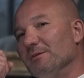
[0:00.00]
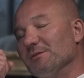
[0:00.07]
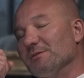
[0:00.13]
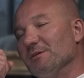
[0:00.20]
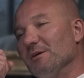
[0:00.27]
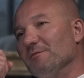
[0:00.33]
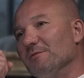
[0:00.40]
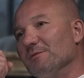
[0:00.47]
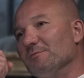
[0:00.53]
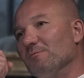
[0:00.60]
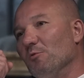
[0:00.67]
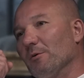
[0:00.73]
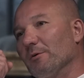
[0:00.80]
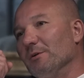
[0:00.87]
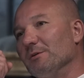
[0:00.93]
this stuff is
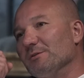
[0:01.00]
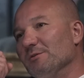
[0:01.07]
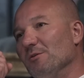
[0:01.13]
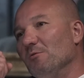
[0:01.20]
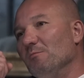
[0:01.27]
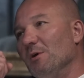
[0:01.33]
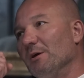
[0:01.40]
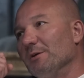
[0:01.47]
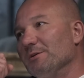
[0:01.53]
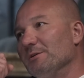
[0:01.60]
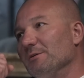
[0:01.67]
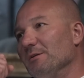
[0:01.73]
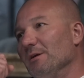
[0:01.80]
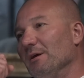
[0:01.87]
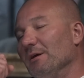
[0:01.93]
working so
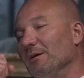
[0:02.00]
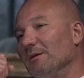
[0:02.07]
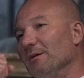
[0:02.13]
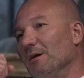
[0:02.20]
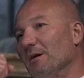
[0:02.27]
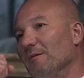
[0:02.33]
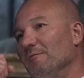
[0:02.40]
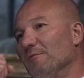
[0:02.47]
much and uh,